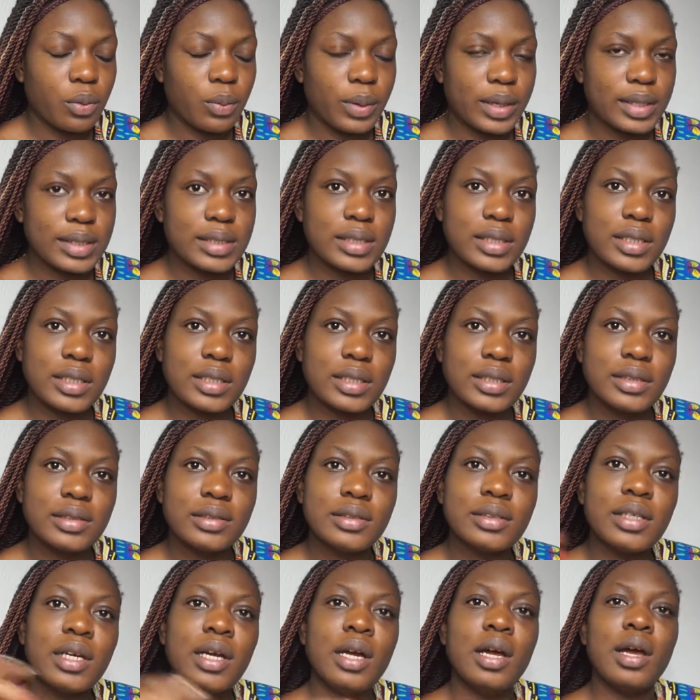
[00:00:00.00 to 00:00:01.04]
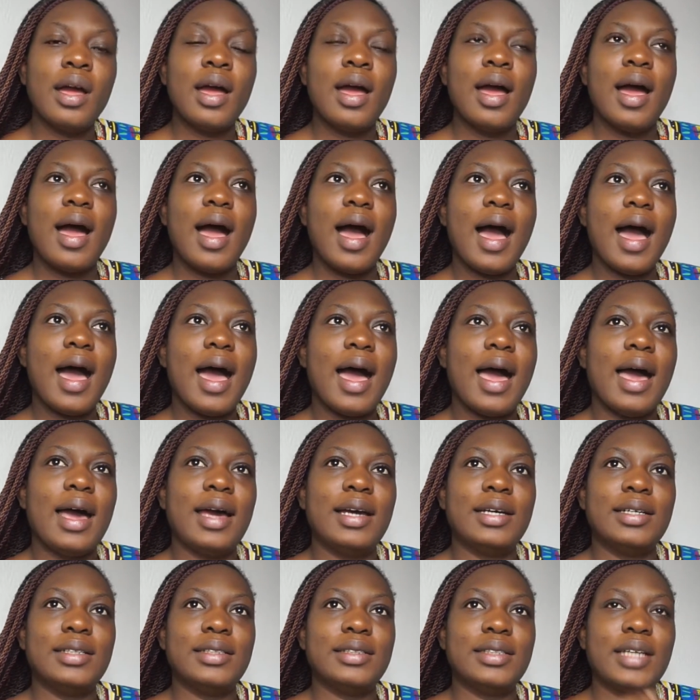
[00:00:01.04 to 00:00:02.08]
wedding,
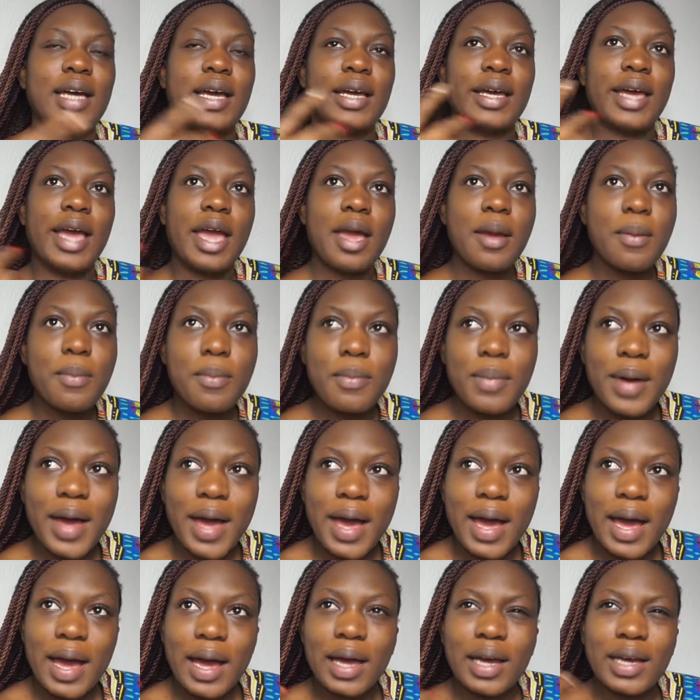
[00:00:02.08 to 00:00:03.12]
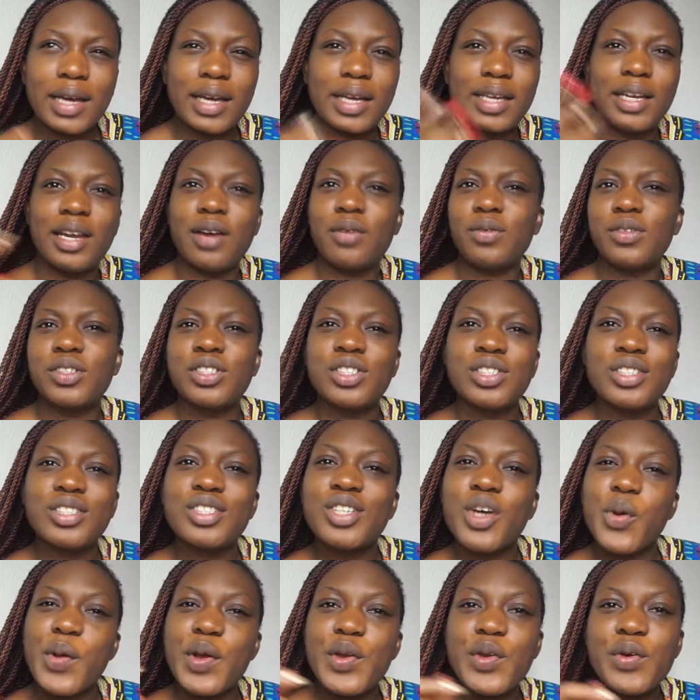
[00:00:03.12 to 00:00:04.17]
and I came back and I was just
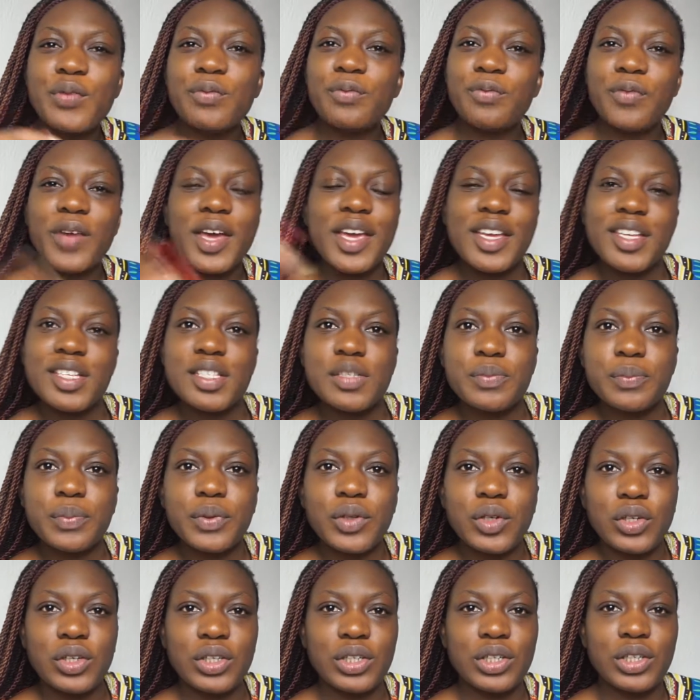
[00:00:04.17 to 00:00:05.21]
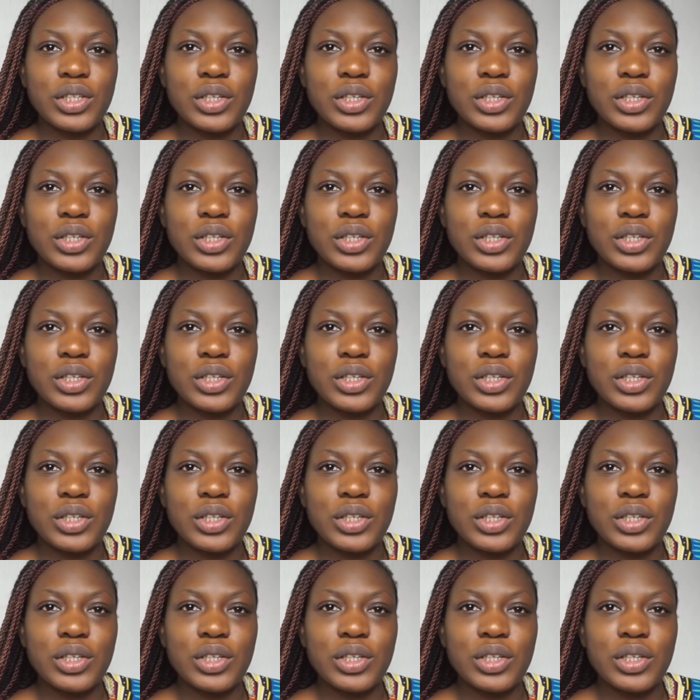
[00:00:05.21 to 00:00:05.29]
going on Facebook,